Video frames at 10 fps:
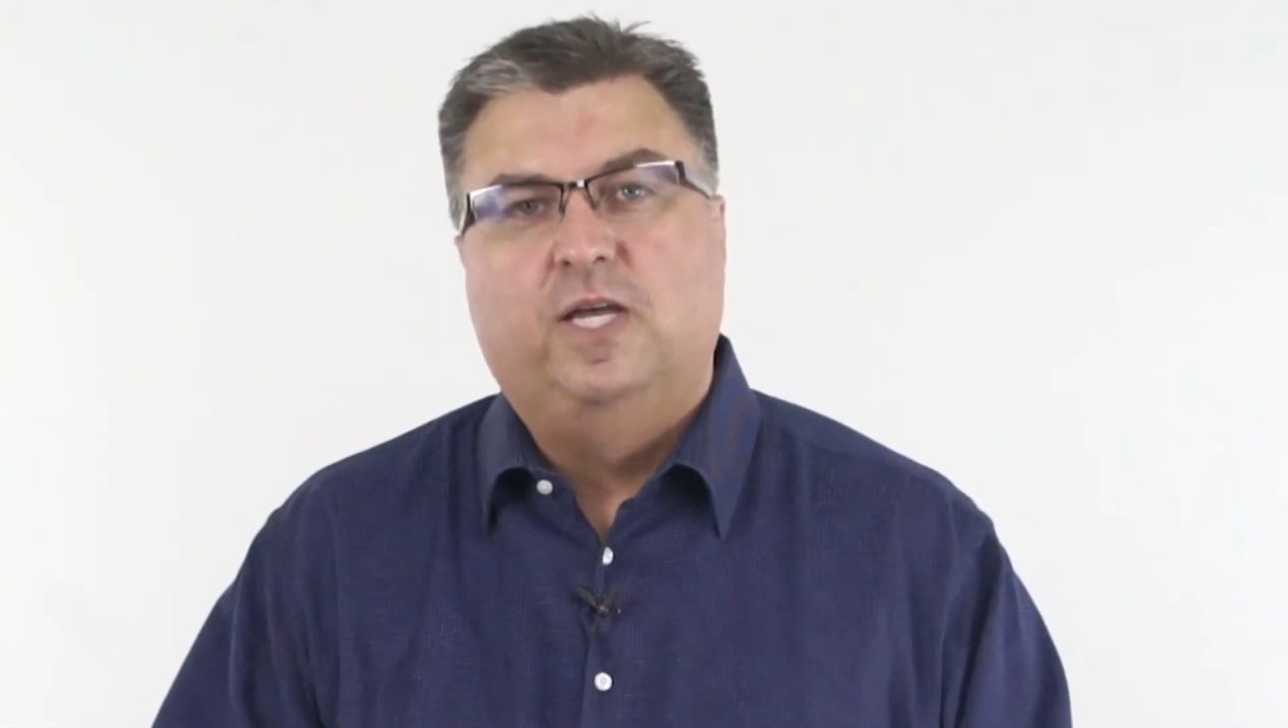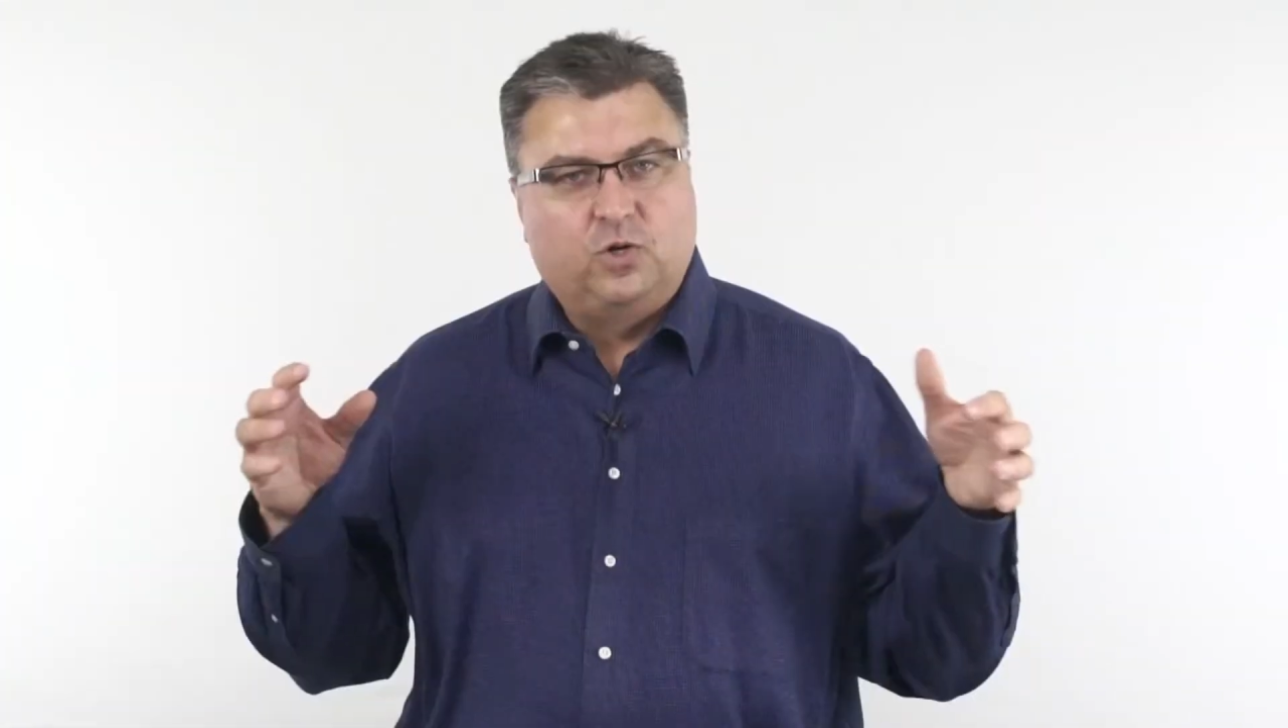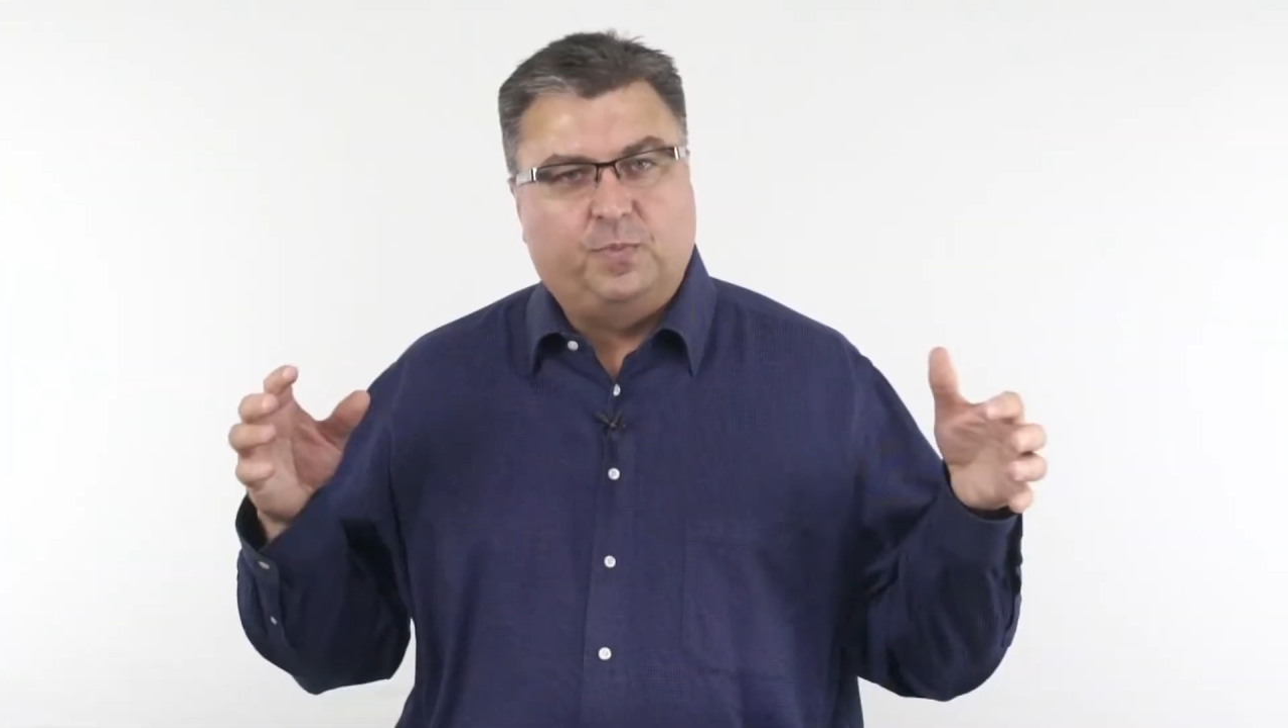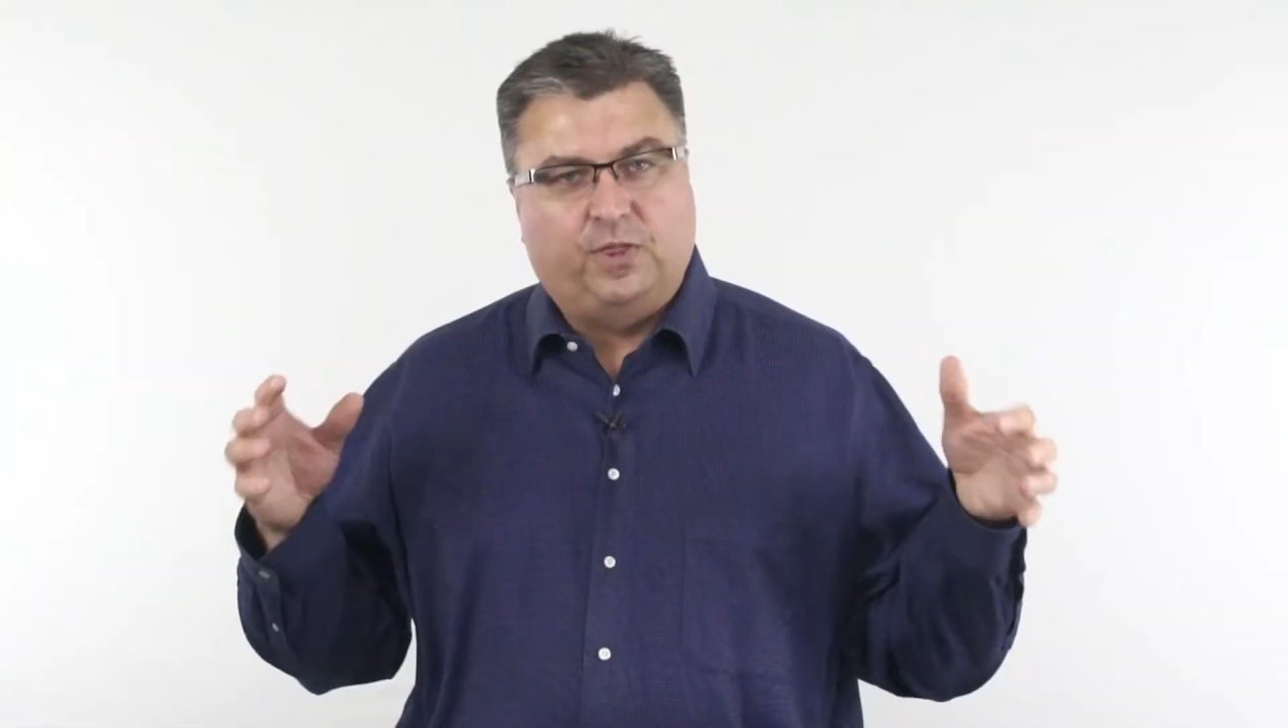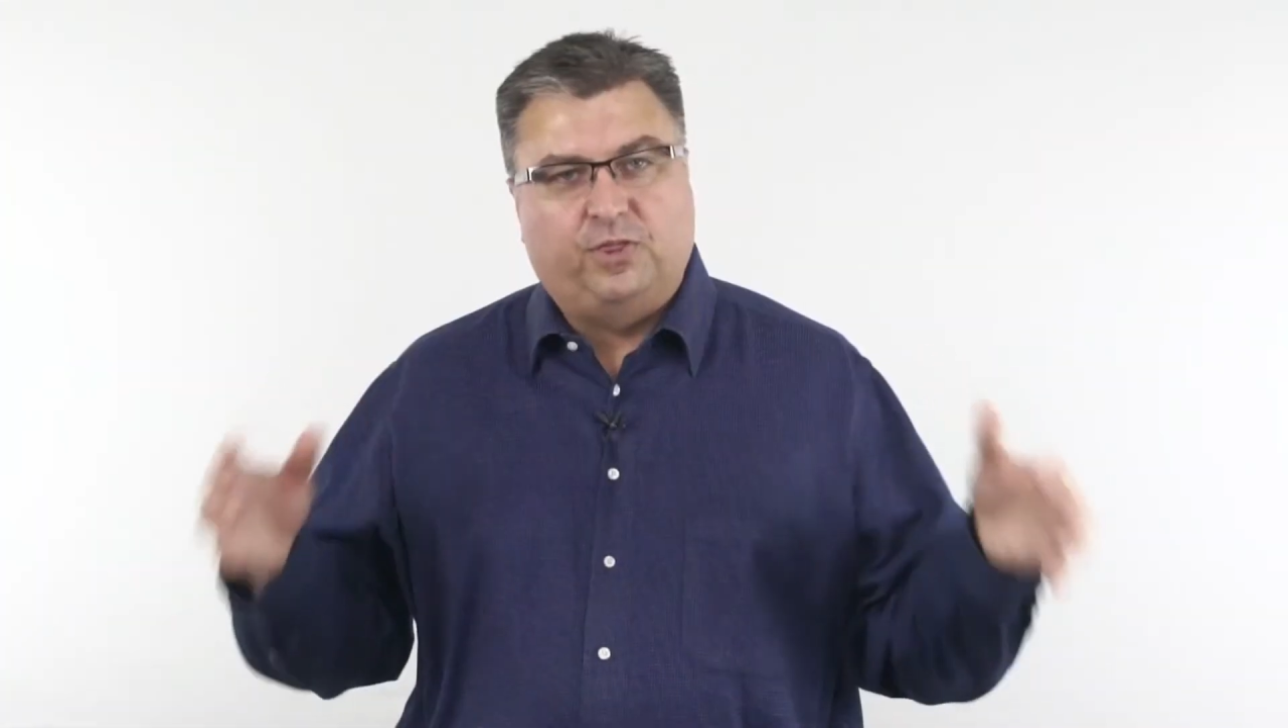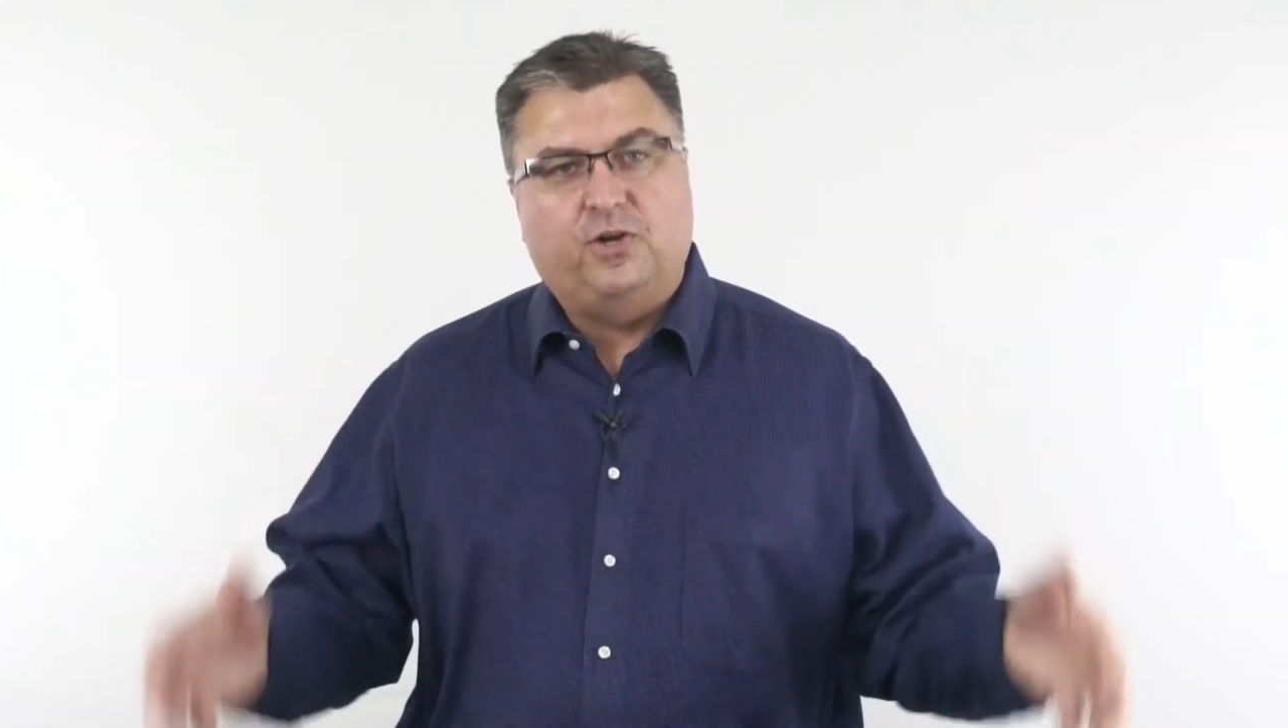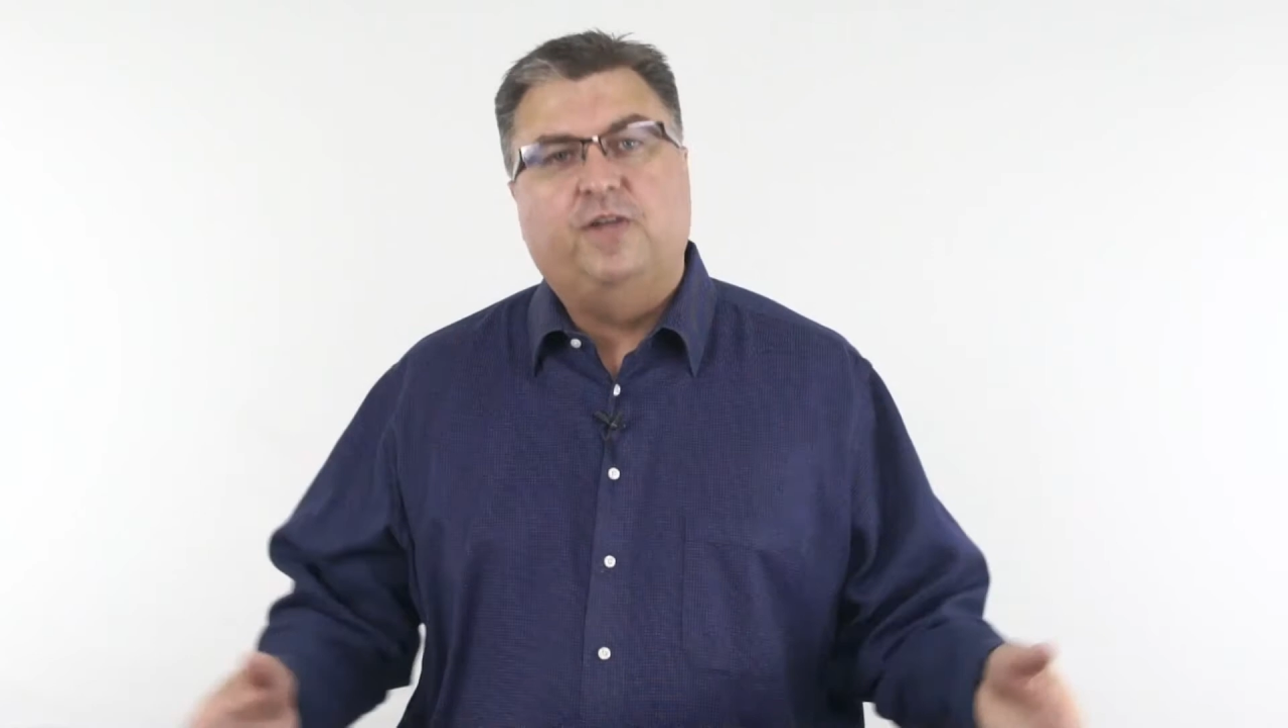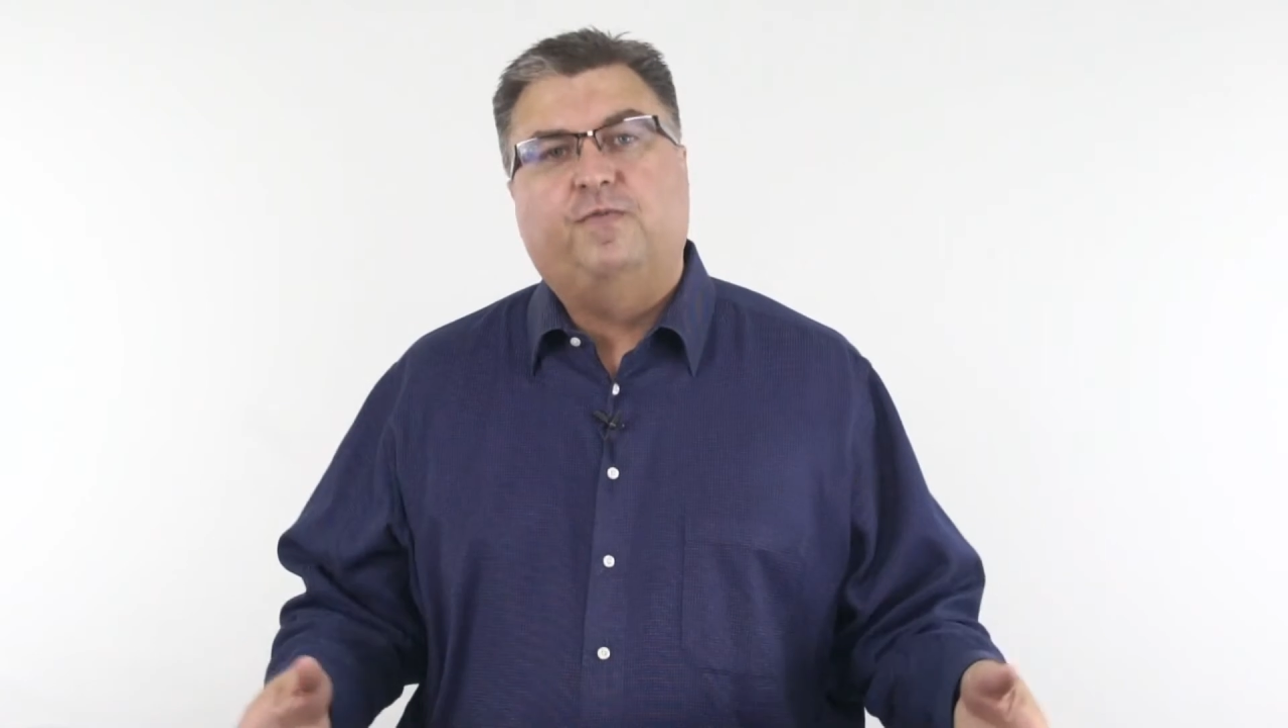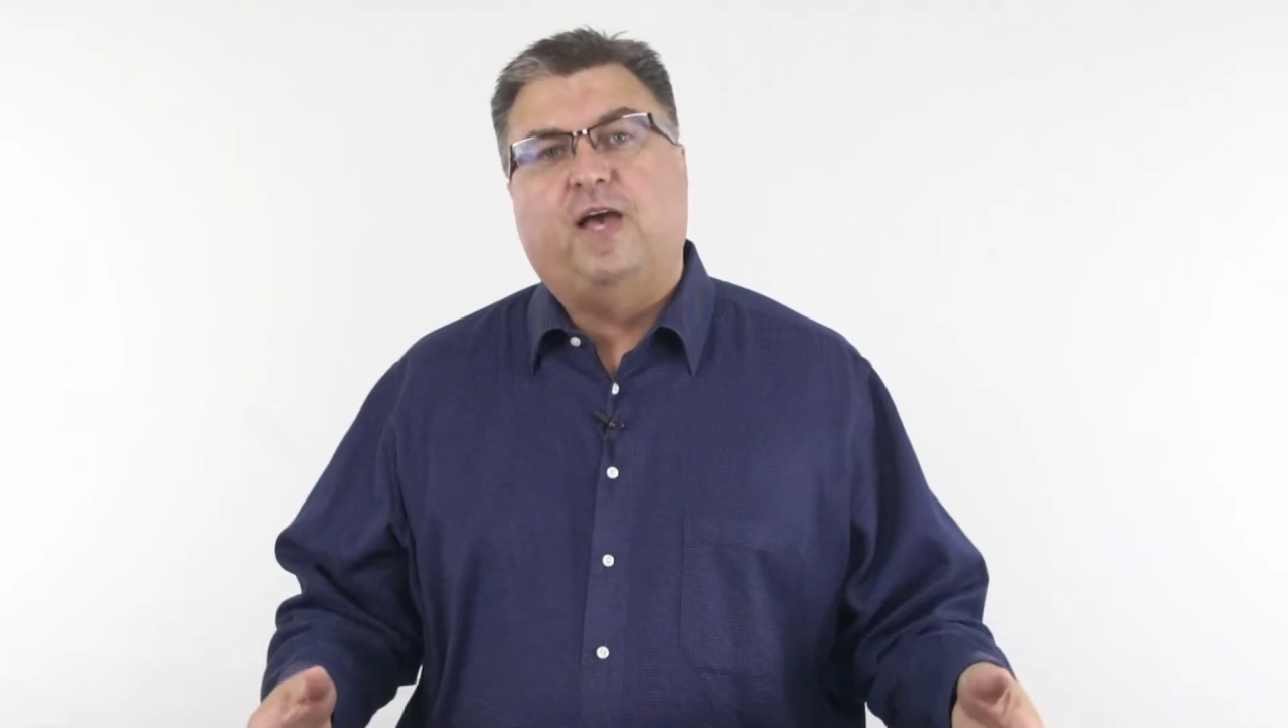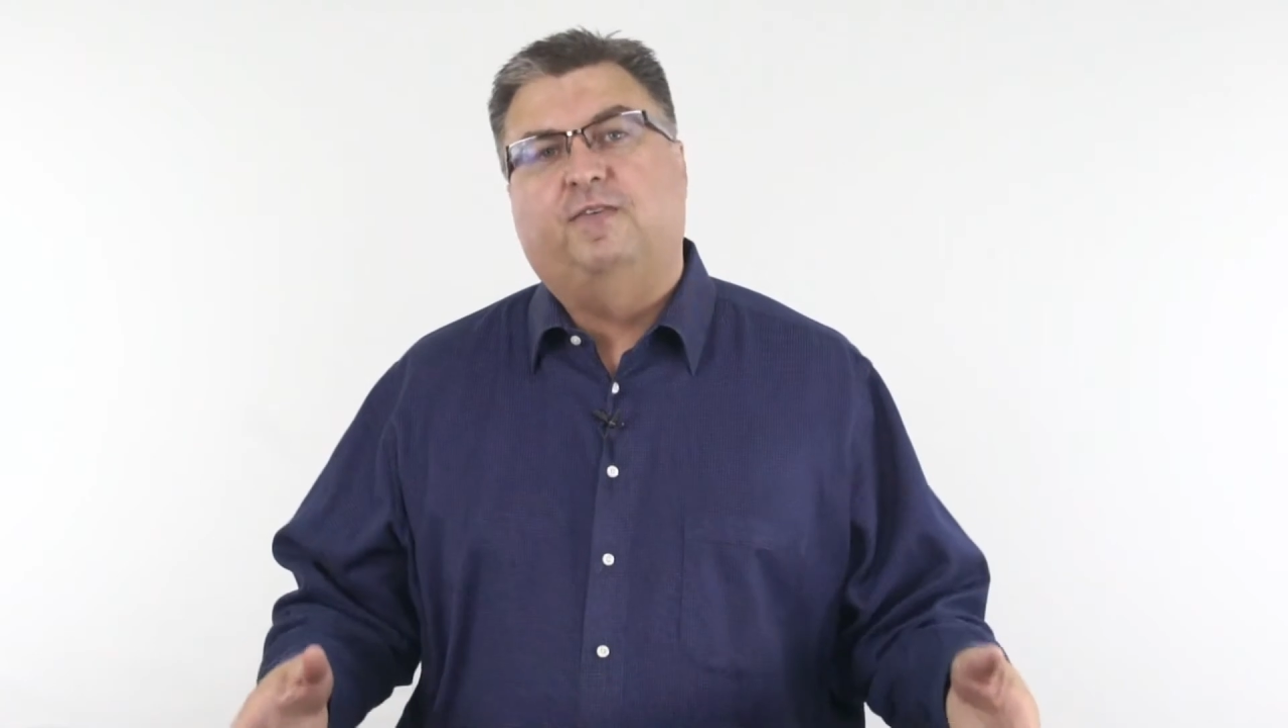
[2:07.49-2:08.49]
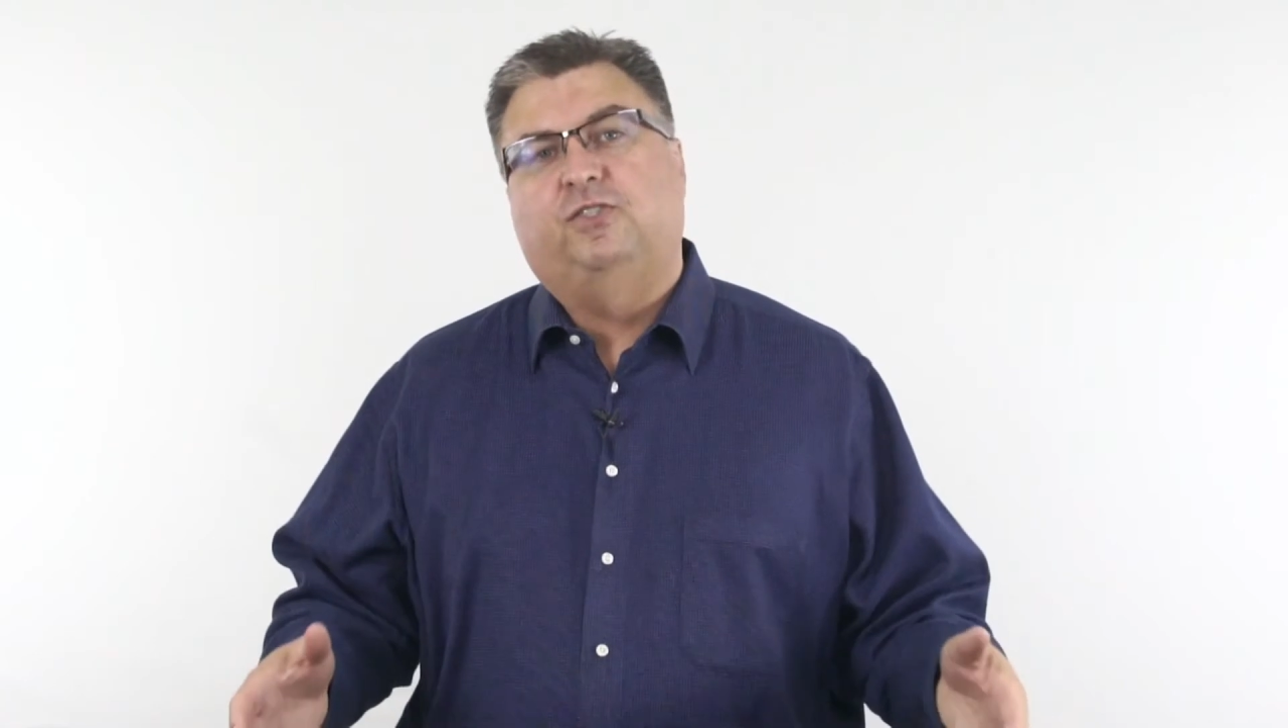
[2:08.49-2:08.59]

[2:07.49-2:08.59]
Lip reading: a group of 35